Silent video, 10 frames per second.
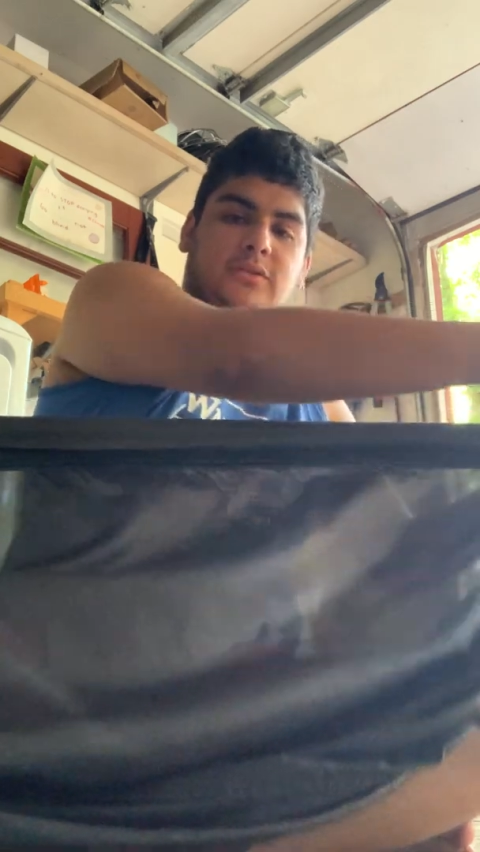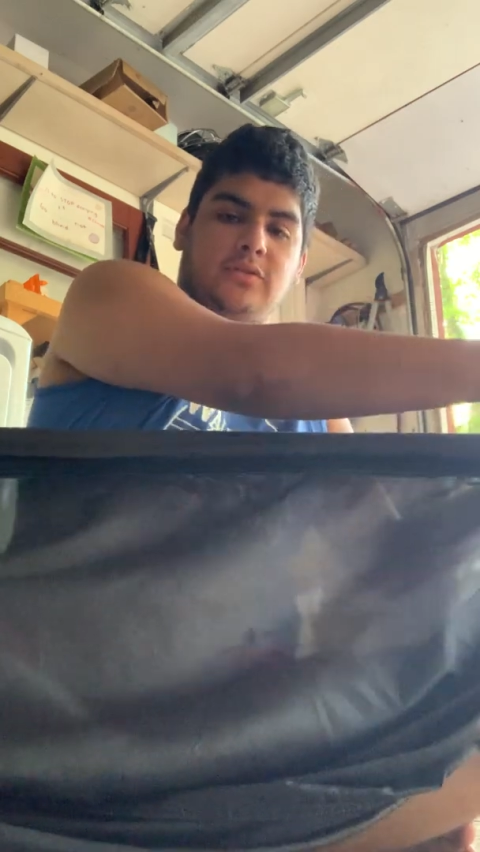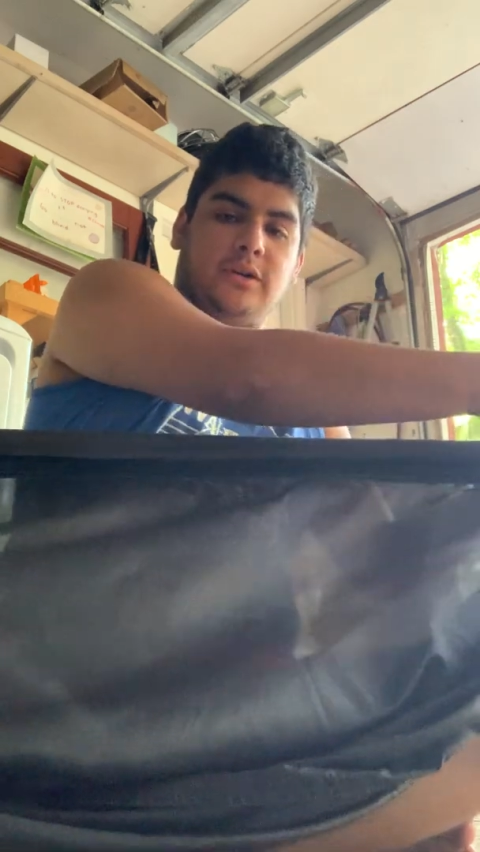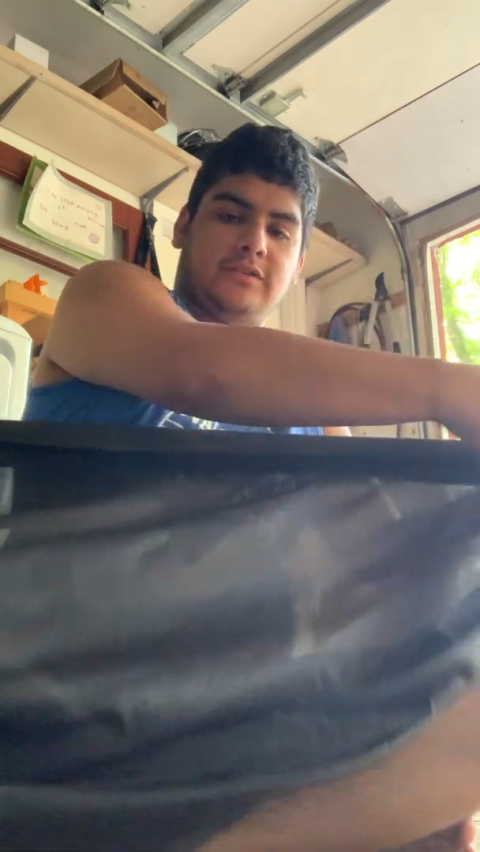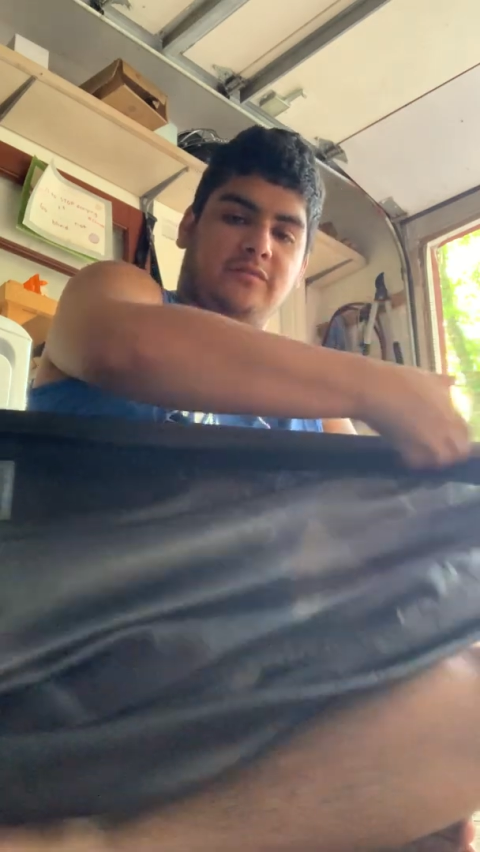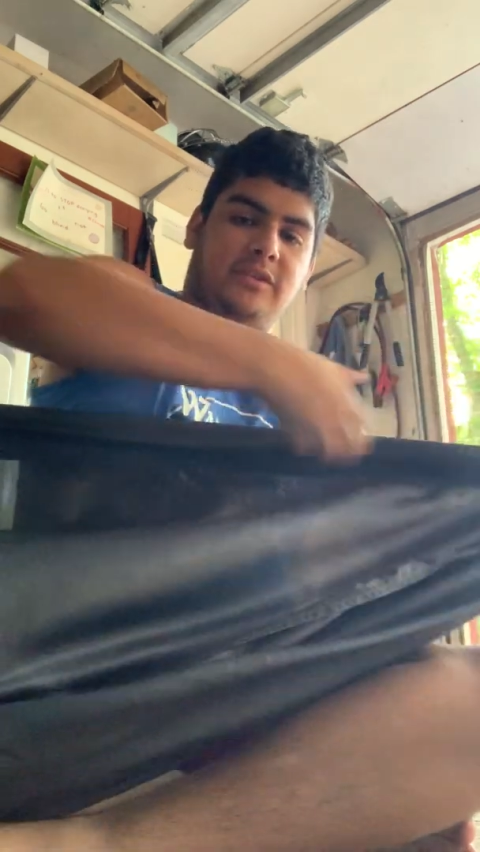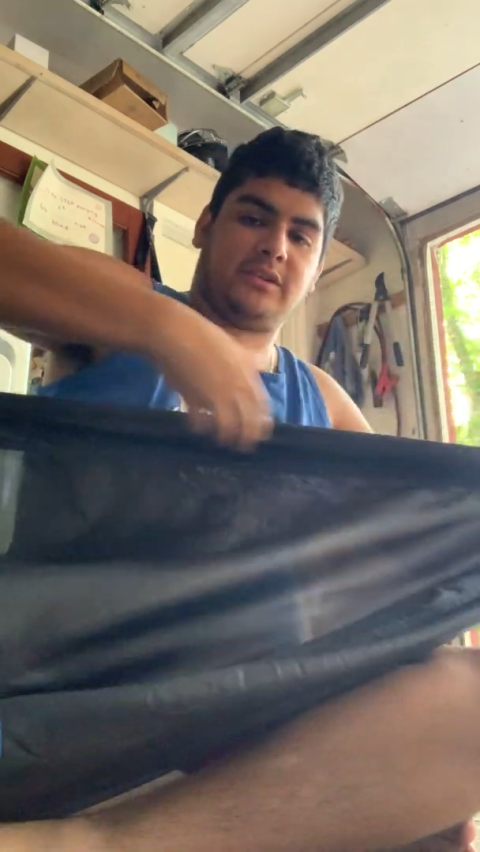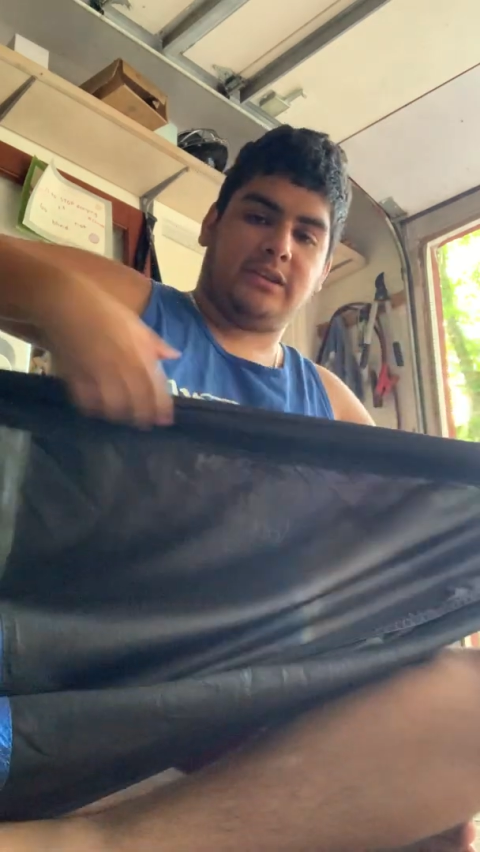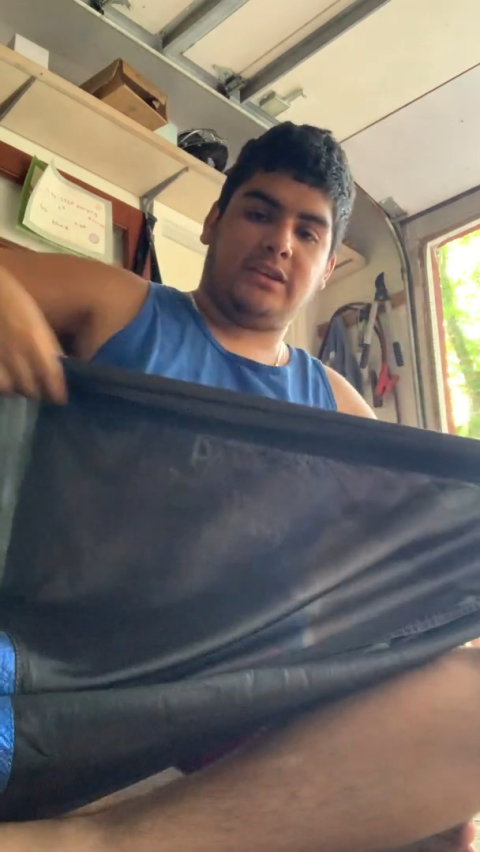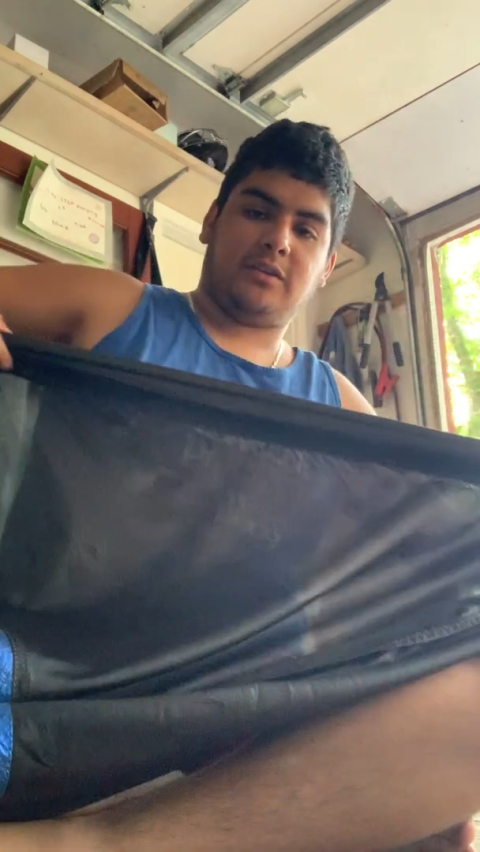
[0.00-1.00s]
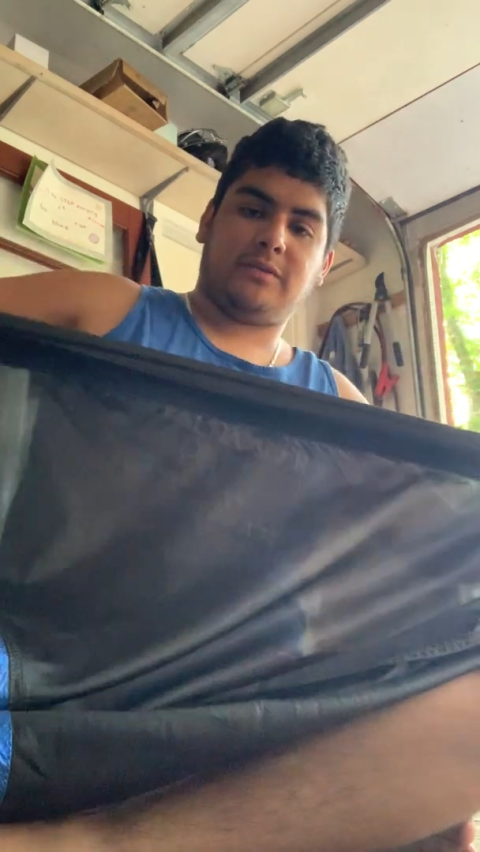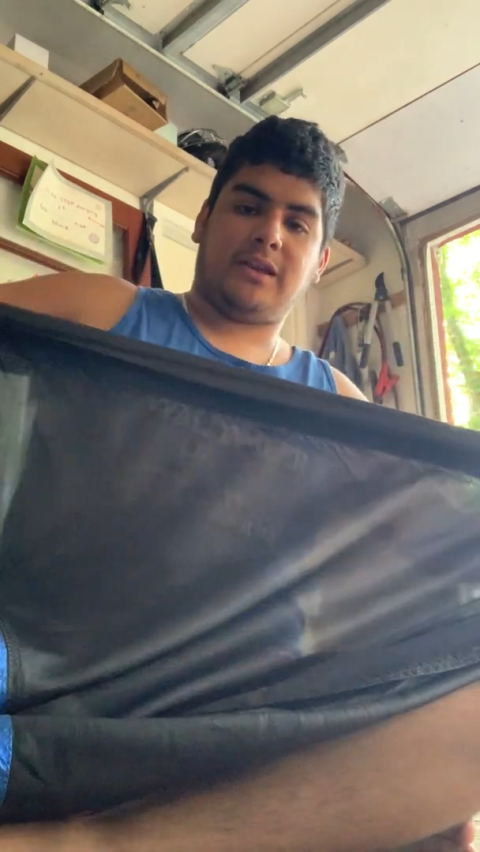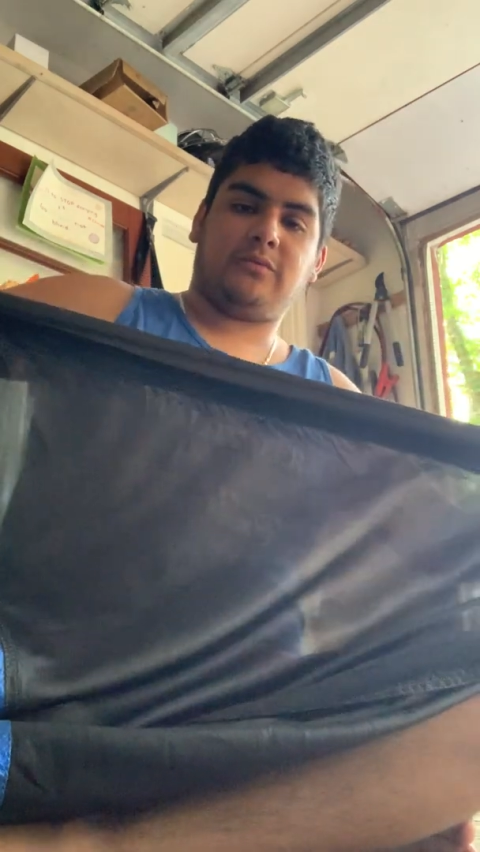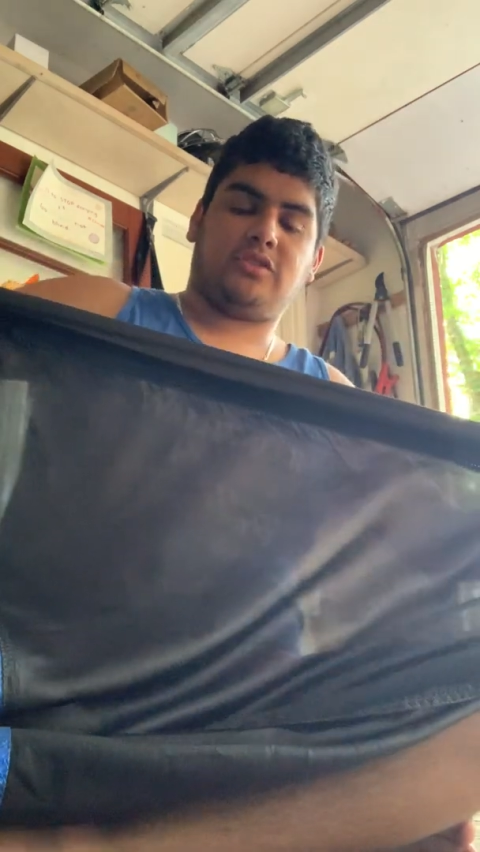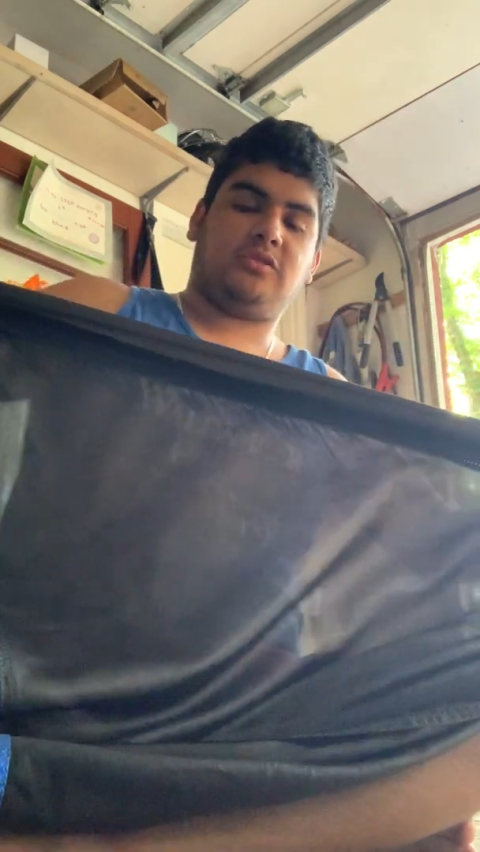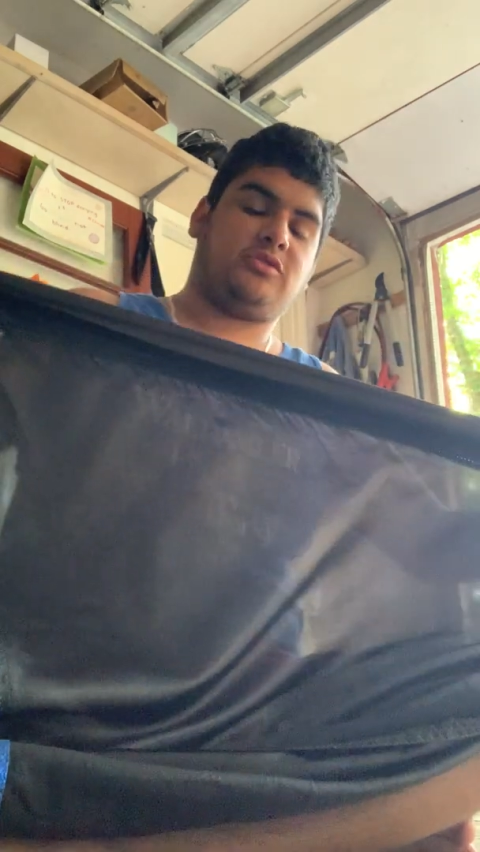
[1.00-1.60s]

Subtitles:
across from here to here without just